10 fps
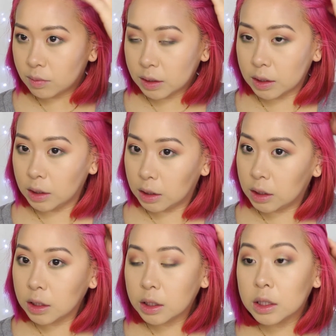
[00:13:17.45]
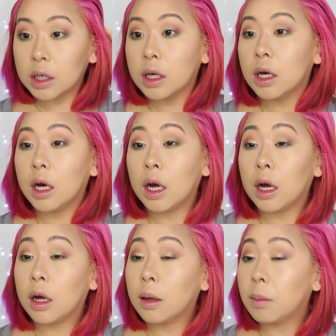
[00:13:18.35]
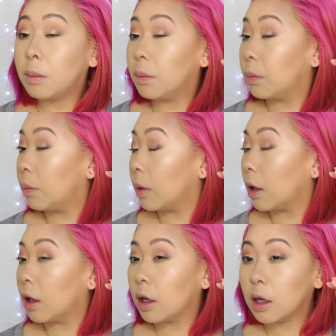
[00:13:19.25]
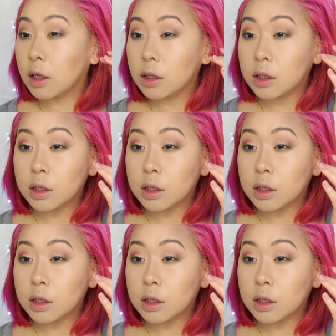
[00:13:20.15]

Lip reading: my look, but